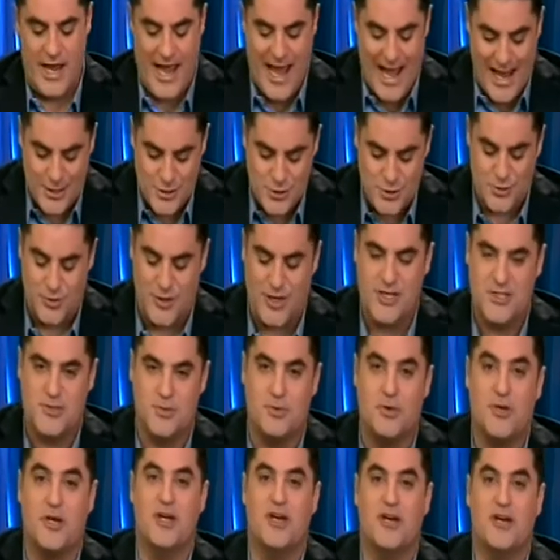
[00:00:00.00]
in an actual
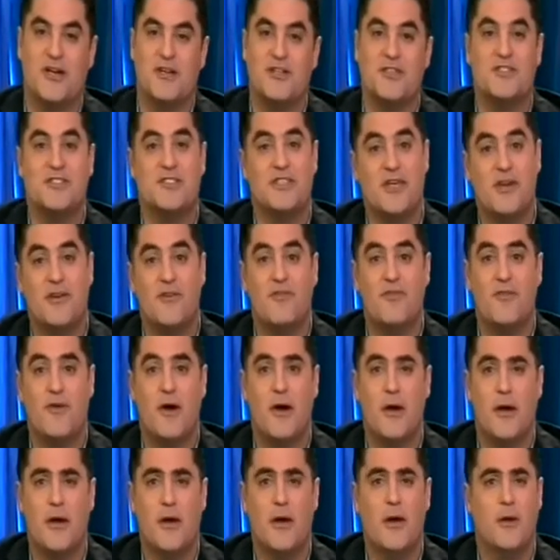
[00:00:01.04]
expert here to see if
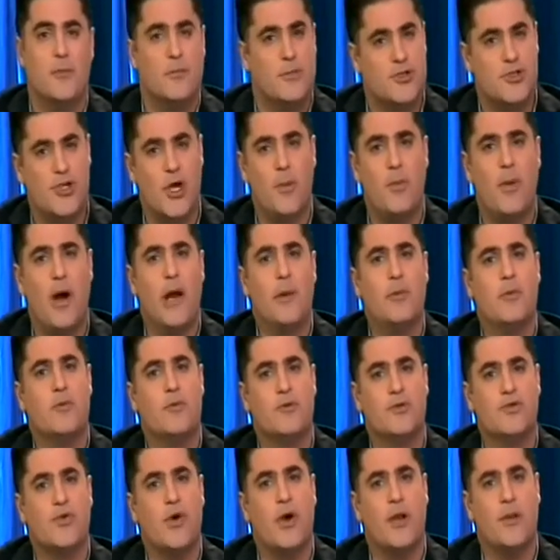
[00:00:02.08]
Michele
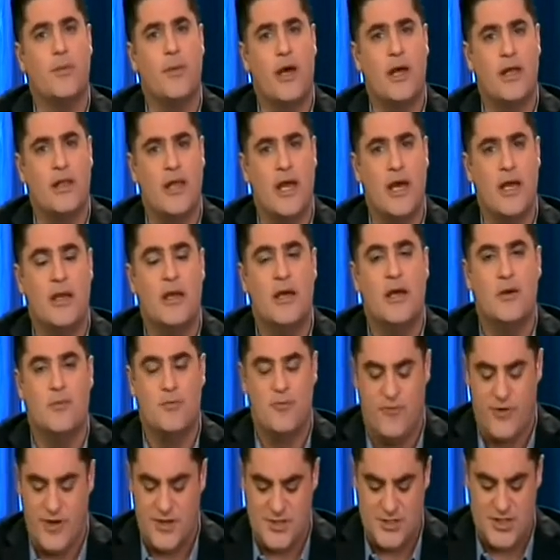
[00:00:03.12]
Bachmann was right about that.
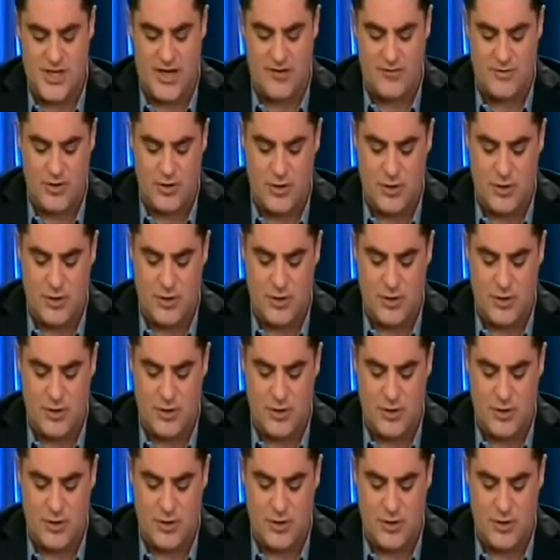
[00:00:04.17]
Professor